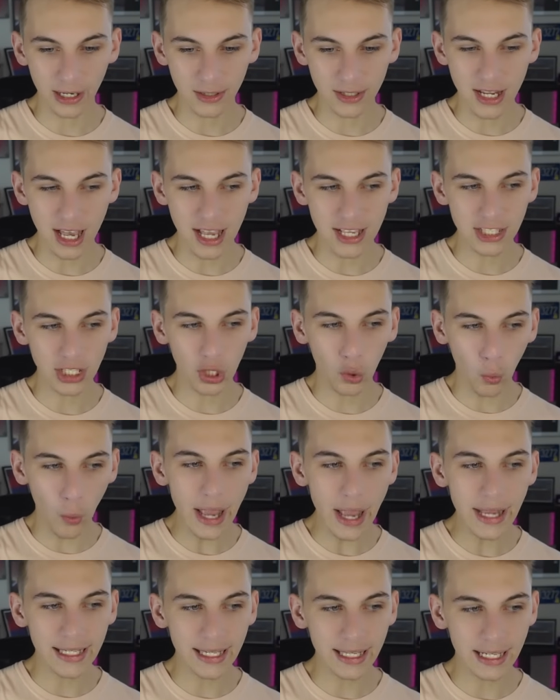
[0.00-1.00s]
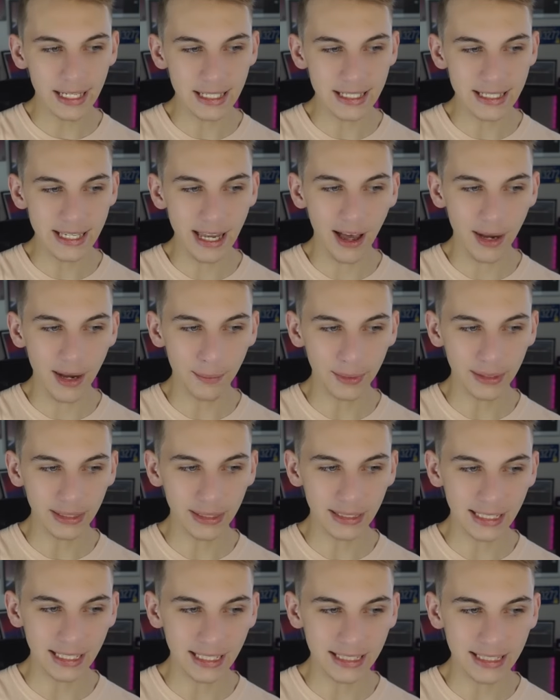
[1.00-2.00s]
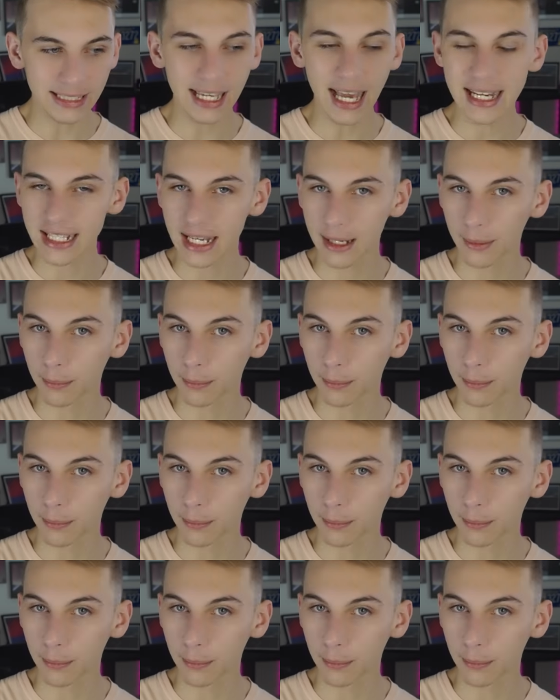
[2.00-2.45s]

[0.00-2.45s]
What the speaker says: Doesn't quite get it done, but you get the idea.